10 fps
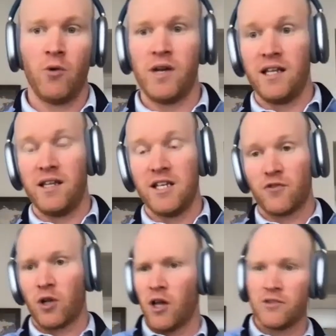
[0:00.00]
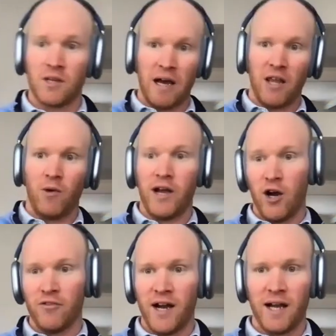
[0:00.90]
We need these for closing. By the way,
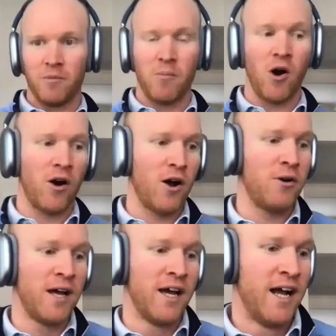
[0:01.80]
overnight them tomorrow.